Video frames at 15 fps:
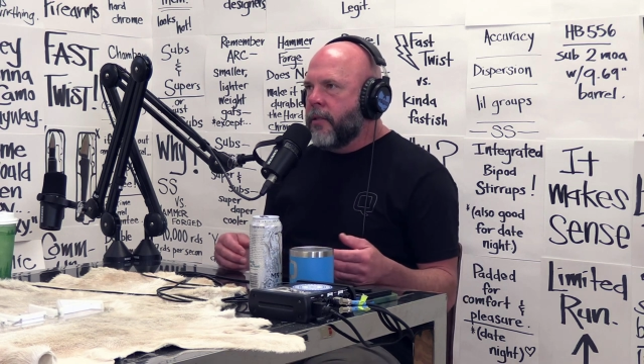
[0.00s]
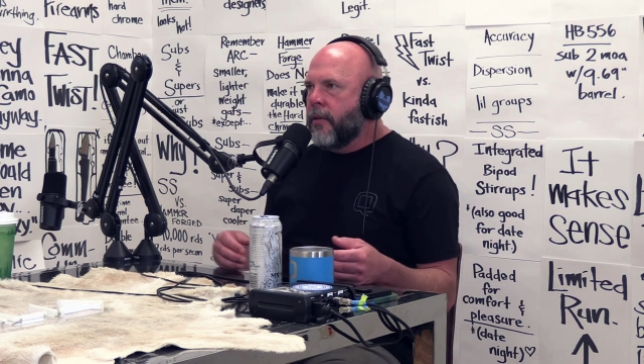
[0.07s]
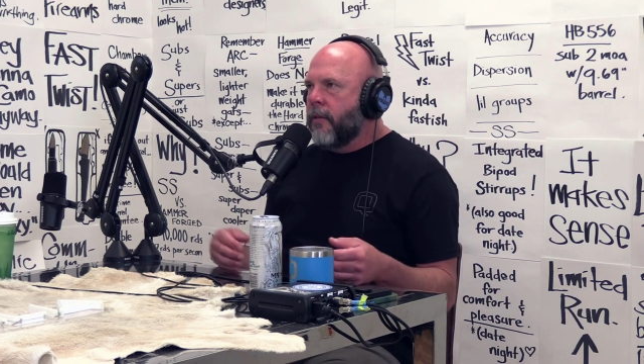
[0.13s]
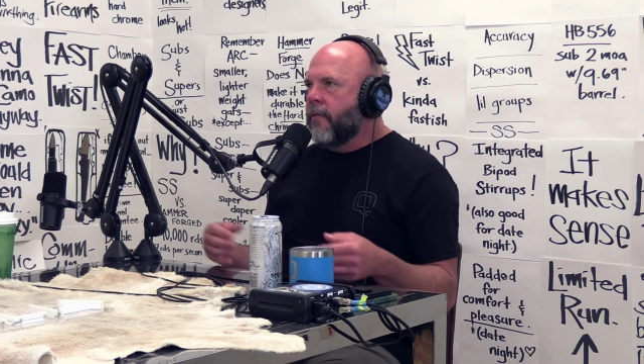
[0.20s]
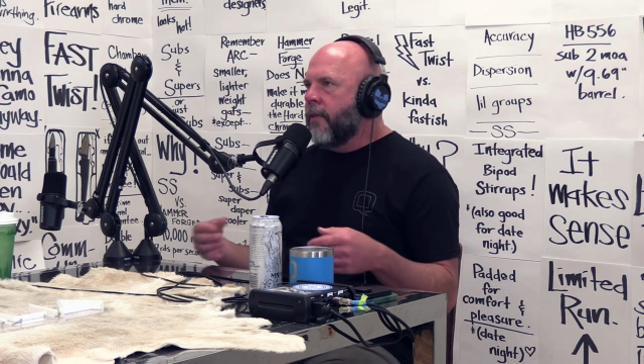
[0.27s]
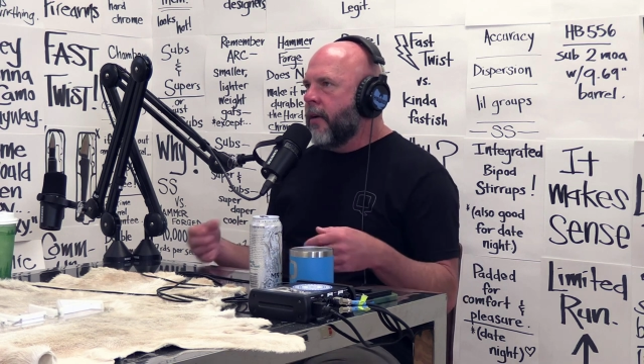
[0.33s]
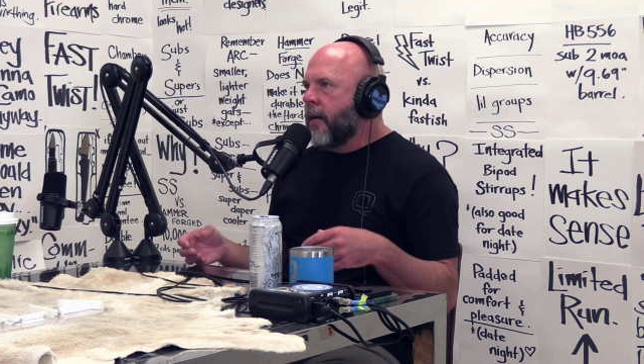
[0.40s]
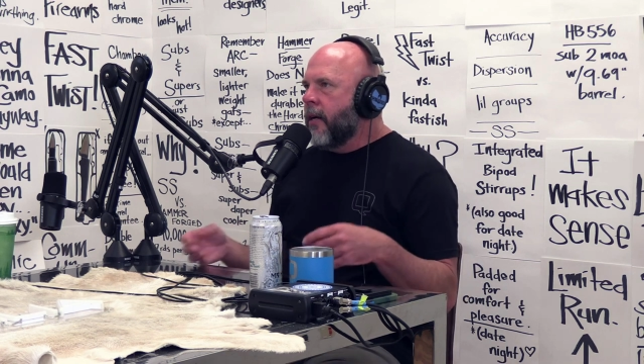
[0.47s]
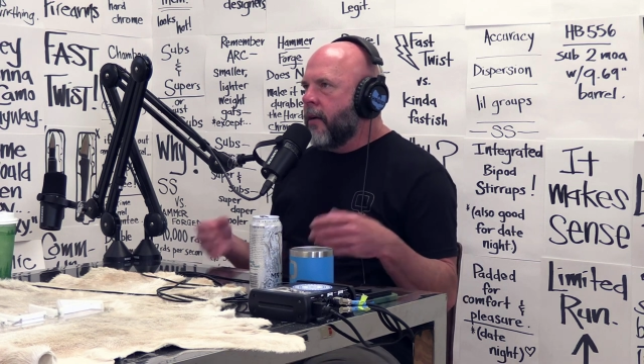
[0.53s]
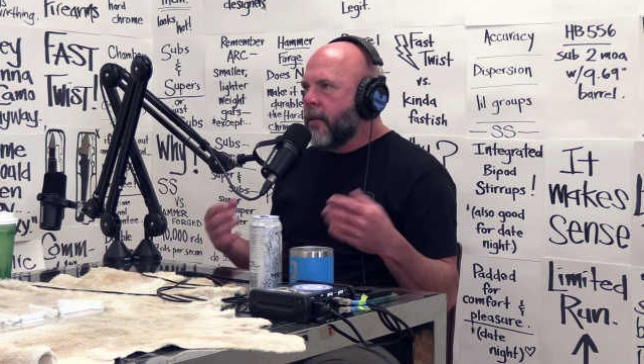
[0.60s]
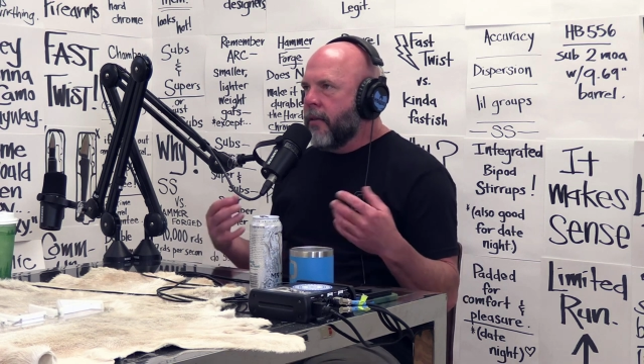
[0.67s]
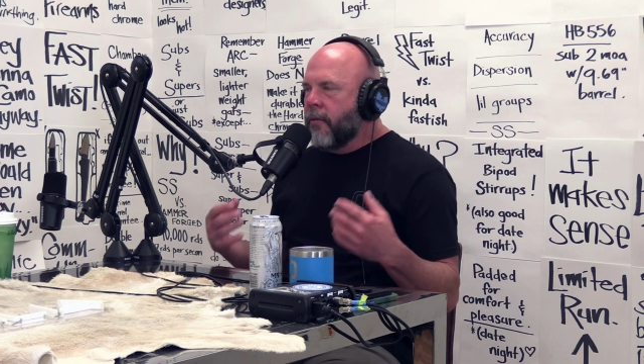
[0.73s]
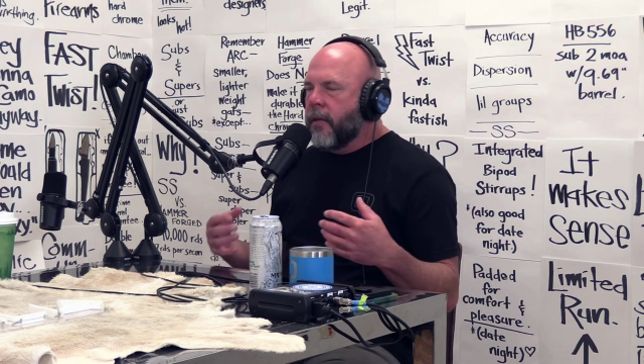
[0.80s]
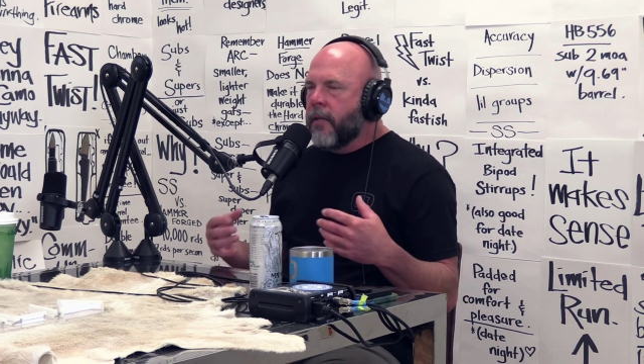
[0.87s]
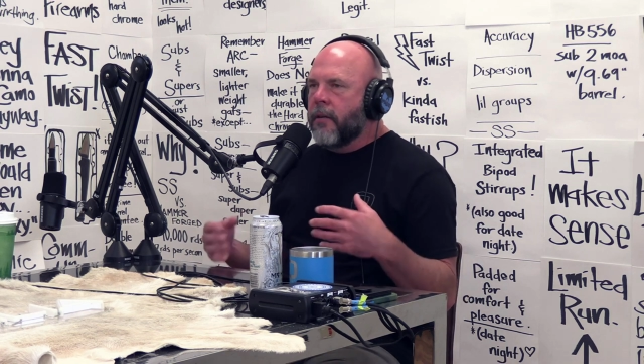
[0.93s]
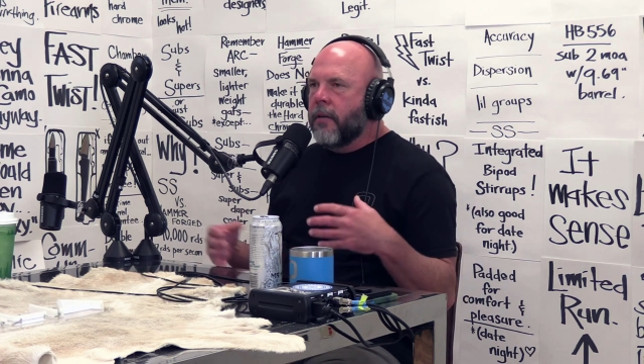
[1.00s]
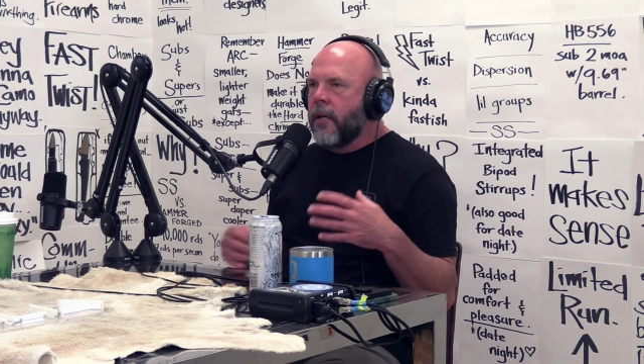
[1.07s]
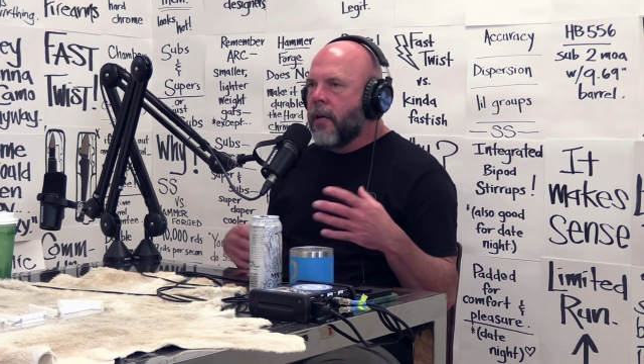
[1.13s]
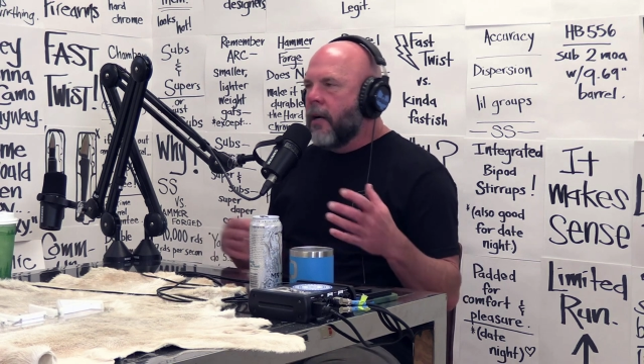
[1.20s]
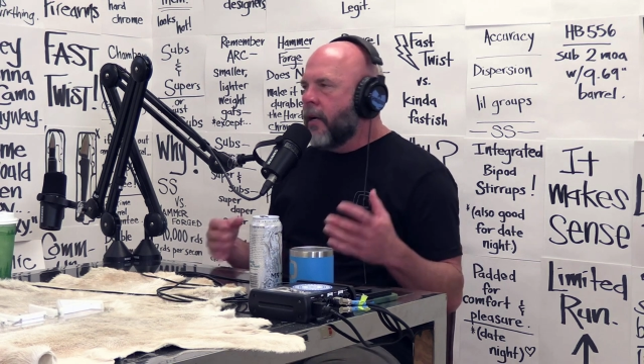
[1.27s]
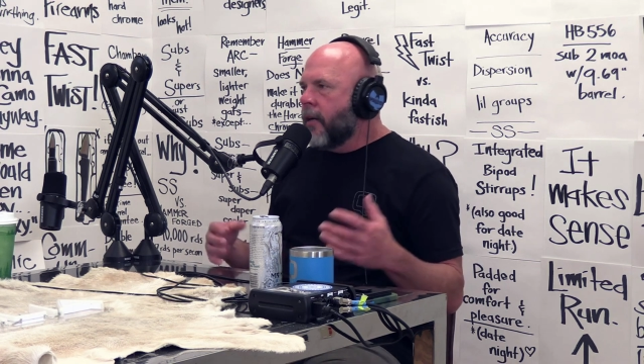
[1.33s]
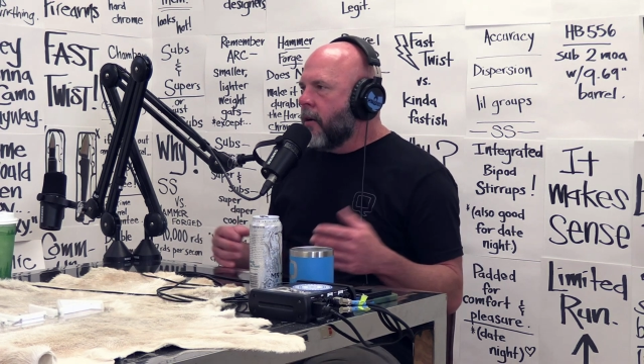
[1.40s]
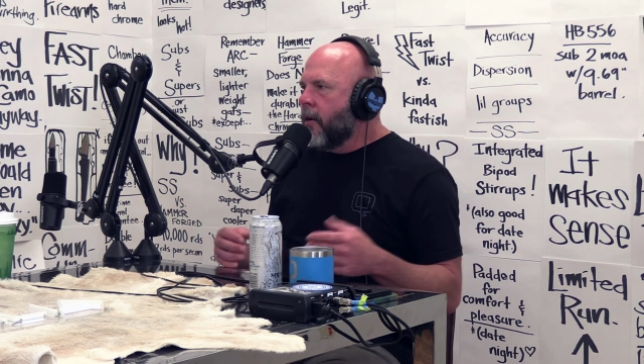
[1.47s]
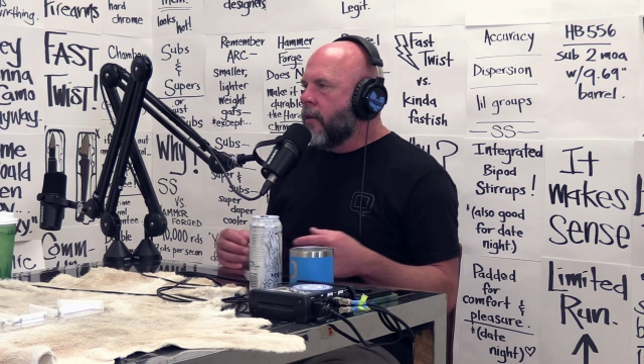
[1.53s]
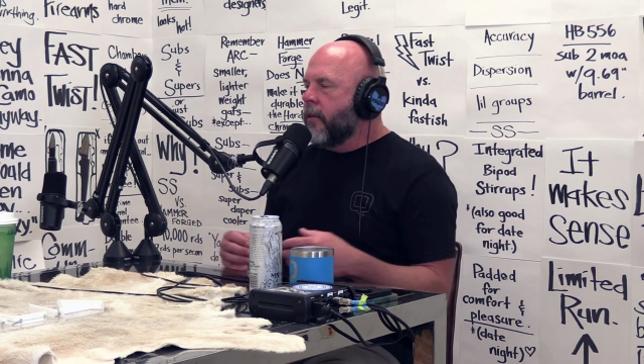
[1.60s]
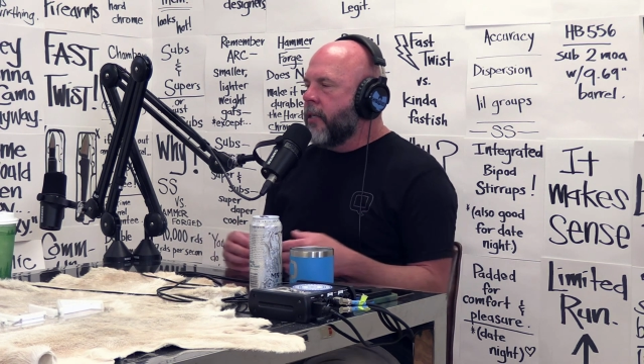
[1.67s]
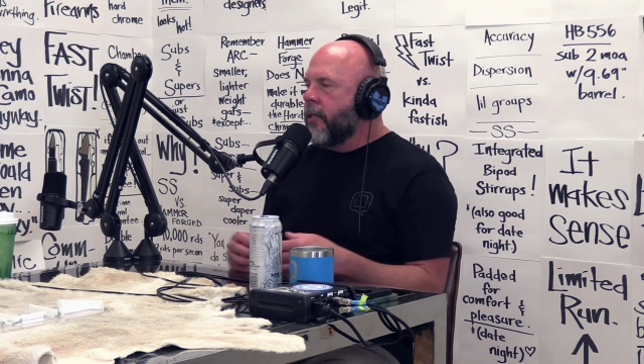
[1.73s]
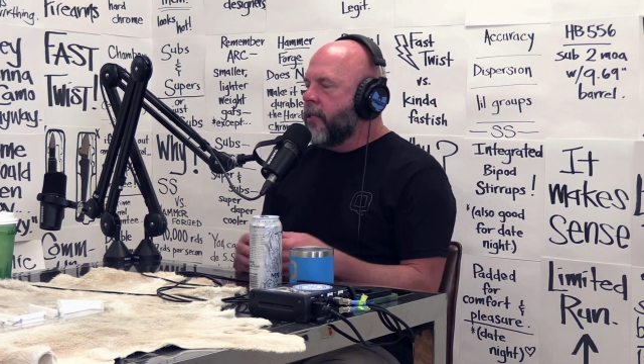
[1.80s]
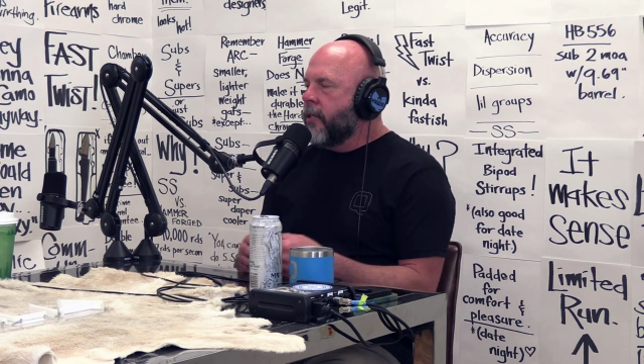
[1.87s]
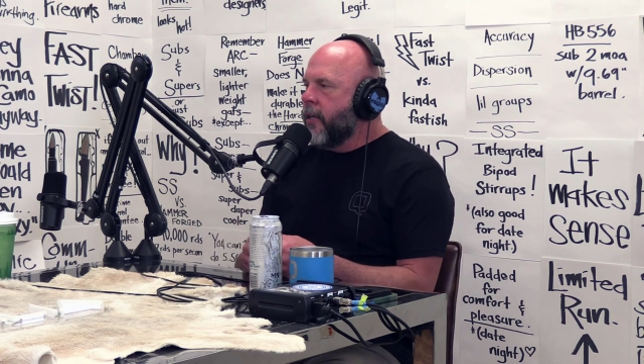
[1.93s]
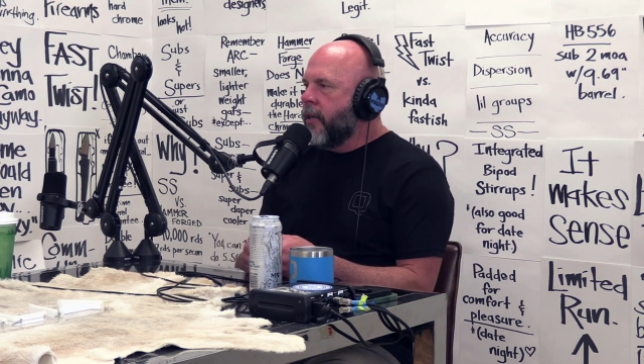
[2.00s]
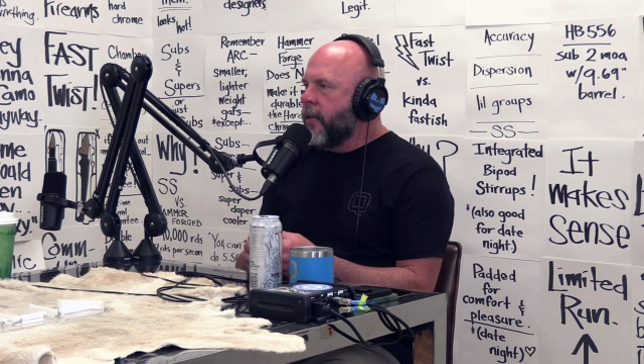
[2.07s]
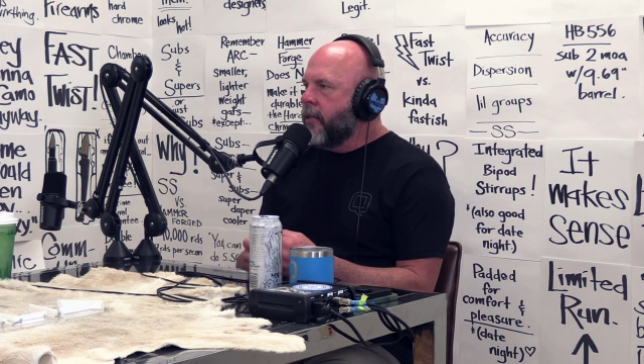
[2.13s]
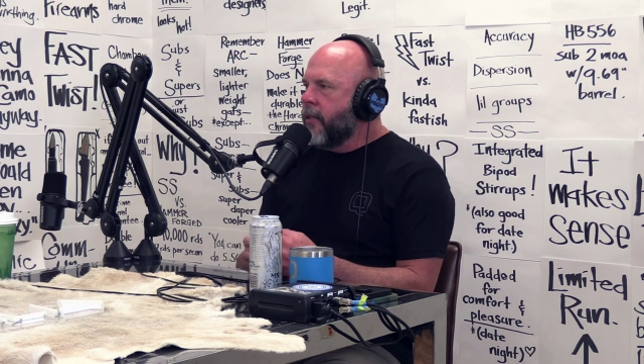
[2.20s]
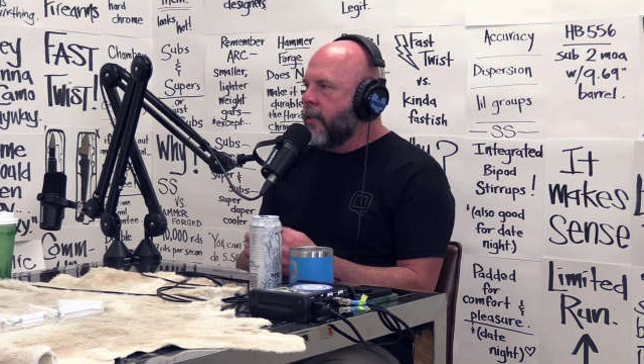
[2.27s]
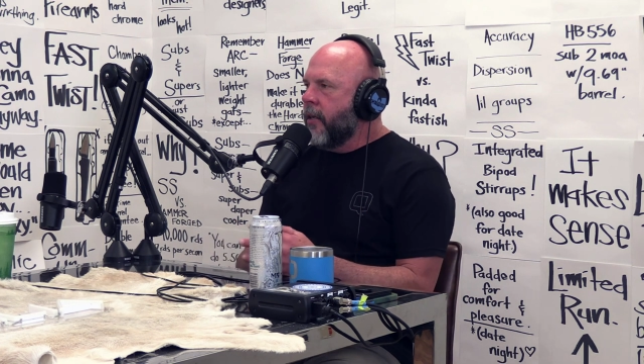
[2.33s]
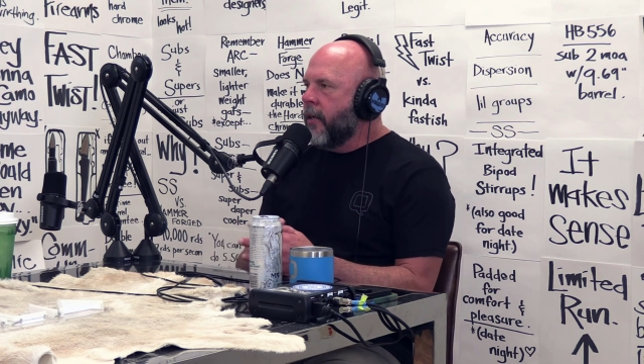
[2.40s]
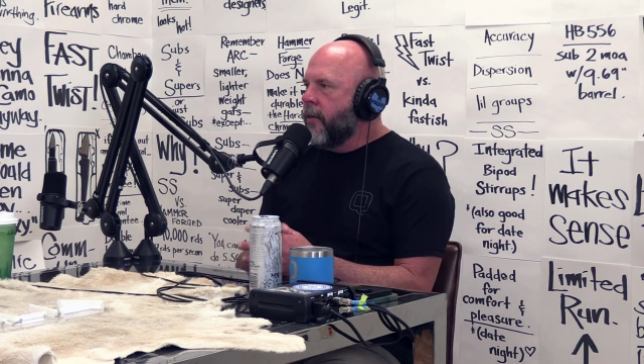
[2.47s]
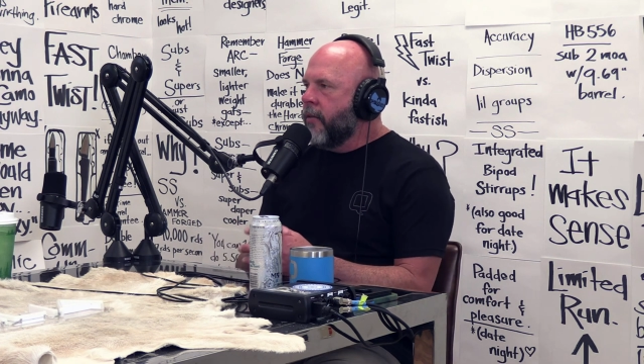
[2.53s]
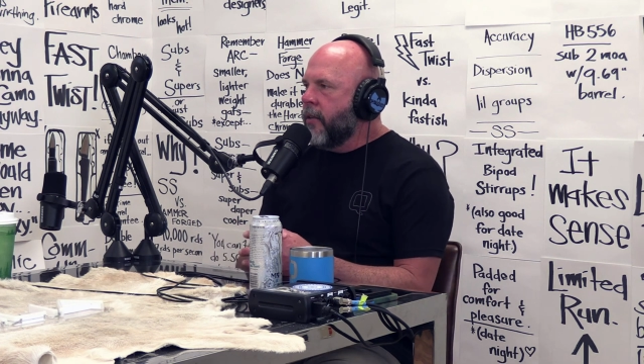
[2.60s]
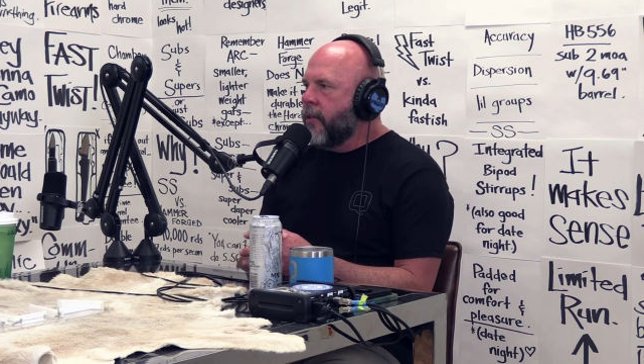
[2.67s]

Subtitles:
shooting flat, like the recoil, like all these things, and